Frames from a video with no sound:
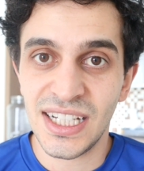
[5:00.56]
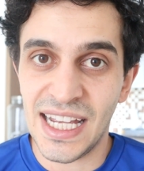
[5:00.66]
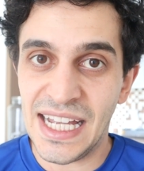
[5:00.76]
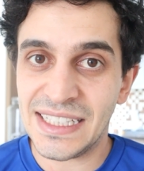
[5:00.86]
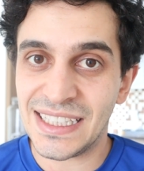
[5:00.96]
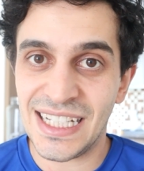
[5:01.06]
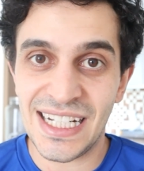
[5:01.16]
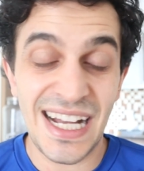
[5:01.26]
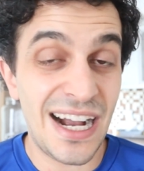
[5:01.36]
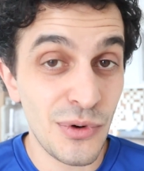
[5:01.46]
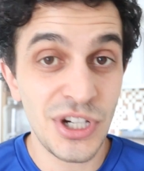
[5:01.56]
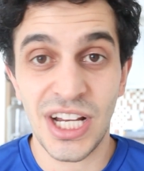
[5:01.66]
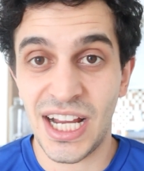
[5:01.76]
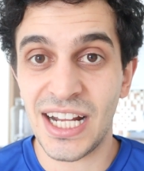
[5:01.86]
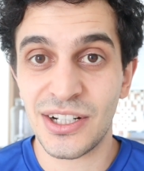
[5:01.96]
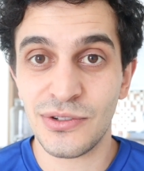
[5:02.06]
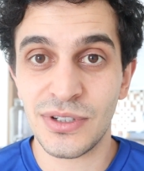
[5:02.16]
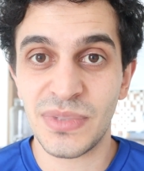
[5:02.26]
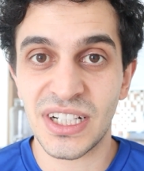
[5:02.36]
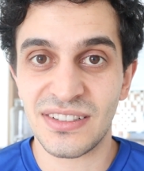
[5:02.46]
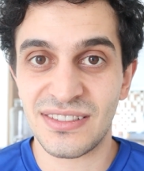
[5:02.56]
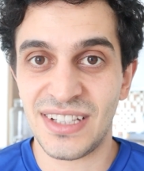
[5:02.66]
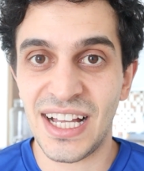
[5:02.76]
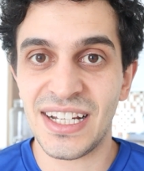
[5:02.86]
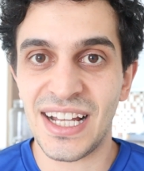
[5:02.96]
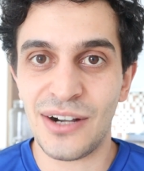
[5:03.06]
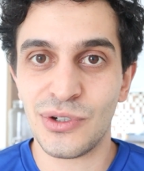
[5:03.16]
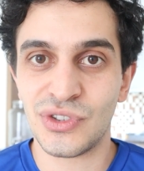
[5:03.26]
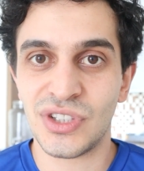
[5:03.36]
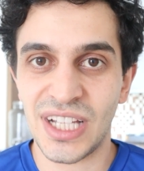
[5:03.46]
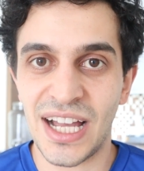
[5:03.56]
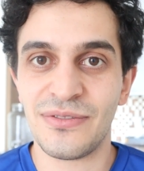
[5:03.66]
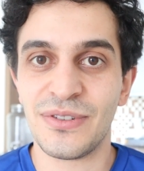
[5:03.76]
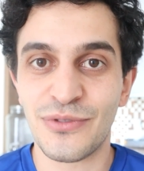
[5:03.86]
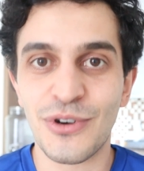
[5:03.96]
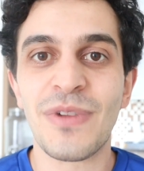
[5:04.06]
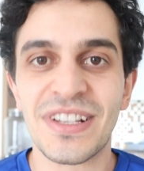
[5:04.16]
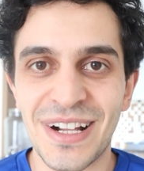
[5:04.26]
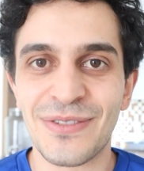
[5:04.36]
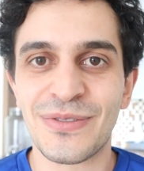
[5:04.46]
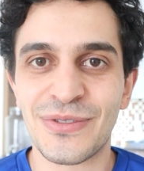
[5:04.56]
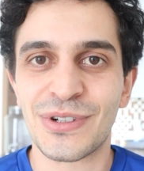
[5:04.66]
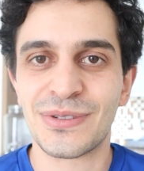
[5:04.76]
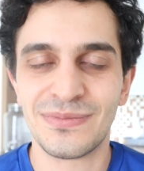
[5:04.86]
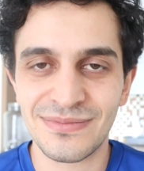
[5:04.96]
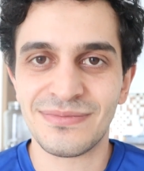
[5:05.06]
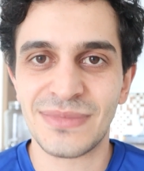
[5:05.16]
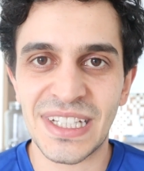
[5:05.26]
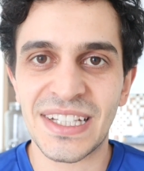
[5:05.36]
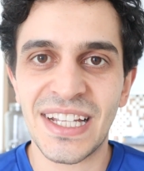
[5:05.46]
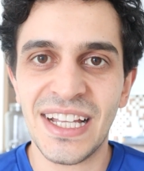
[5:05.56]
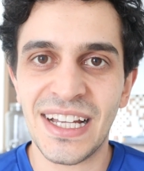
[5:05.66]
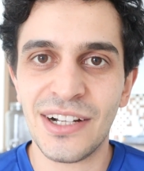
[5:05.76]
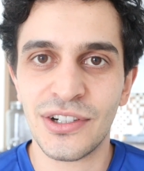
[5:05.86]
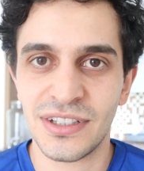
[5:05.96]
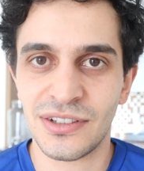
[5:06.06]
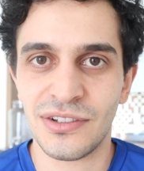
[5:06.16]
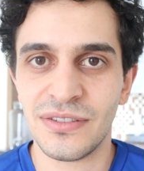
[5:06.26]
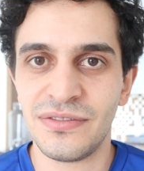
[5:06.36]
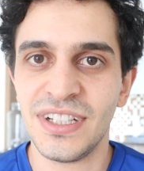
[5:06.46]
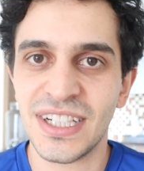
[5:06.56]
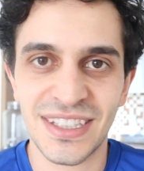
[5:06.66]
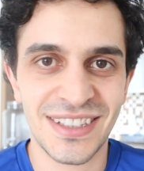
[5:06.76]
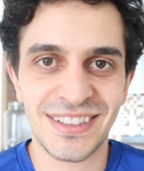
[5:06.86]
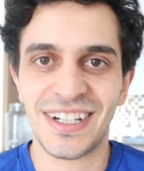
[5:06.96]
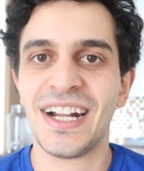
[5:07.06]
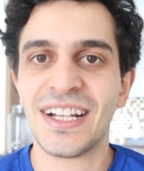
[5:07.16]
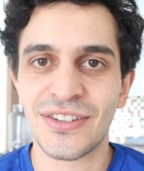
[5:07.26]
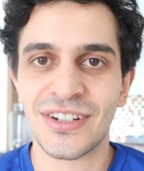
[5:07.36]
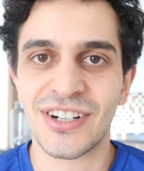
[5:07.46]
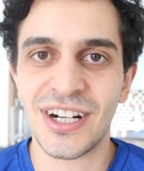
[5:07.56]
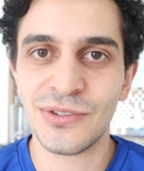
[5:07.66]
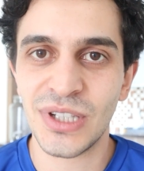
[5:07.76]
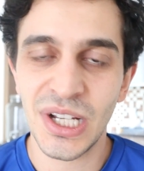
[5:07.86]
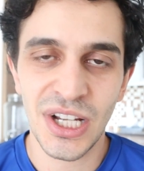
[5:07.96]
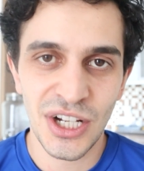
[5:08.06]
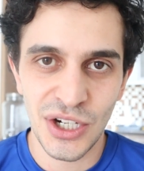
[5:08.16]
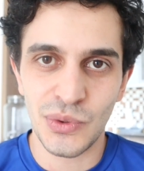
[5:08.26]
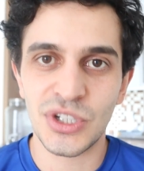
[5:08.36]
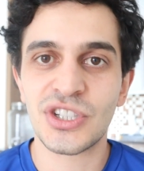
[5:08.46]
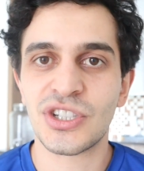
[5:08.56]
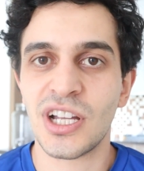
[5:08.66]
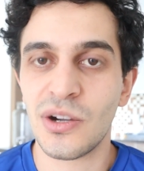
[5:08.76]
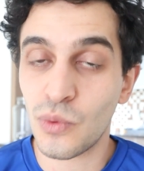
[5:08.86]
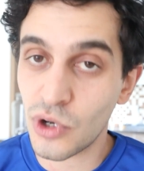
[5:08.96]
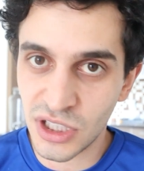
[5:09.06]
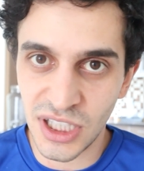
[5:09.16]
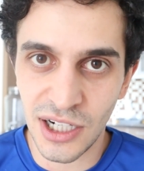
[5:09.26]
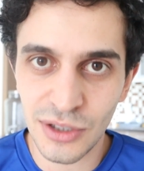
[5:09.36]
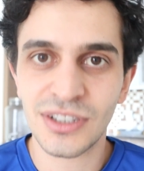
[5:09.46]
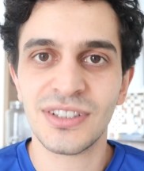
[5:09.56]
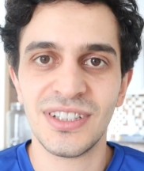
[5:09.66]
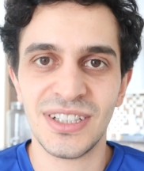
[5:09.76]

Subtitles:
and I wish I had knew it, because then I would have informed myself before, but at the end I learned it on the field, directly on the ground, which worked out,